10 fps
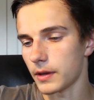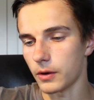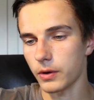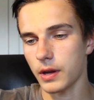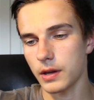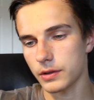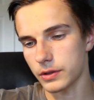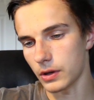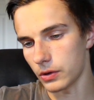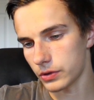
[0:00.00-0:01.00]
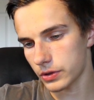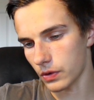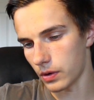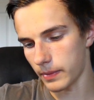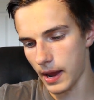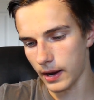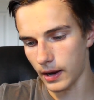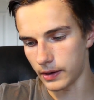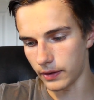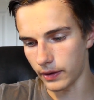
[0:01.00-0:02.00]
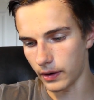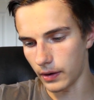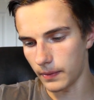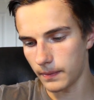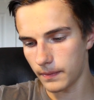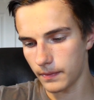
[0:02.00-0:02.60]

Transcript: Okay, so just going back onto there,